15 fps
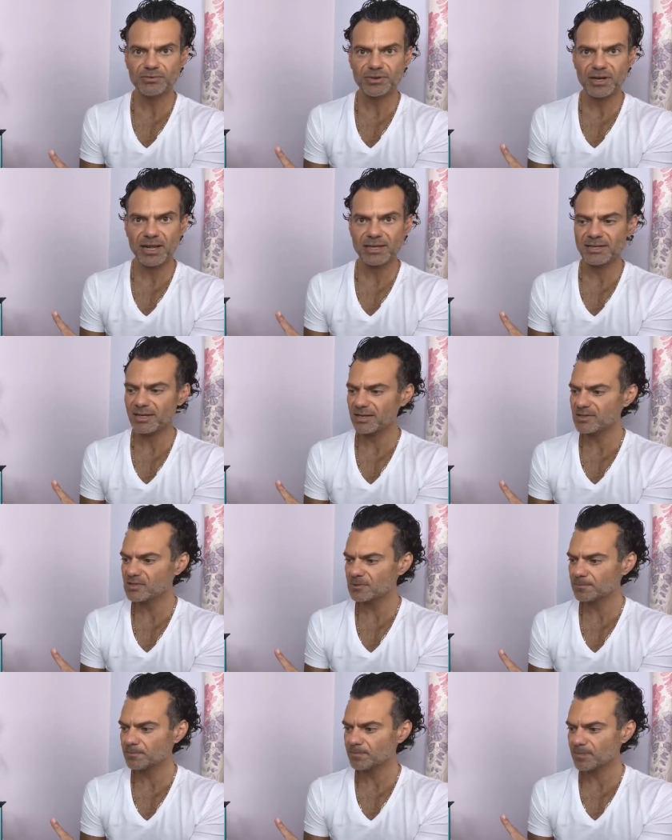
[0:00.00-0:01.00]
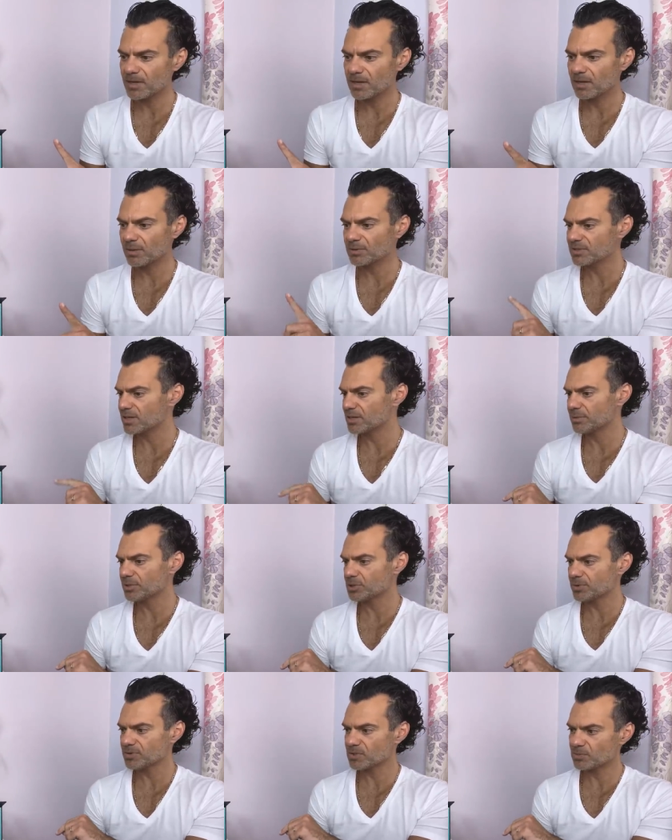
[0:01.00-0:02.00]
Fernandez and I will tell you
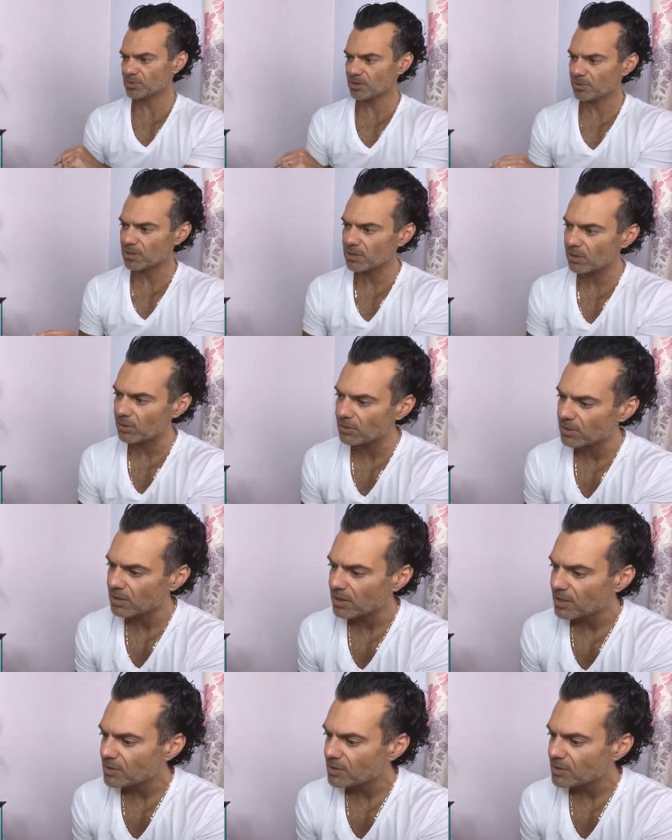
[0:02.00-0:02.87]
which ones as we going along.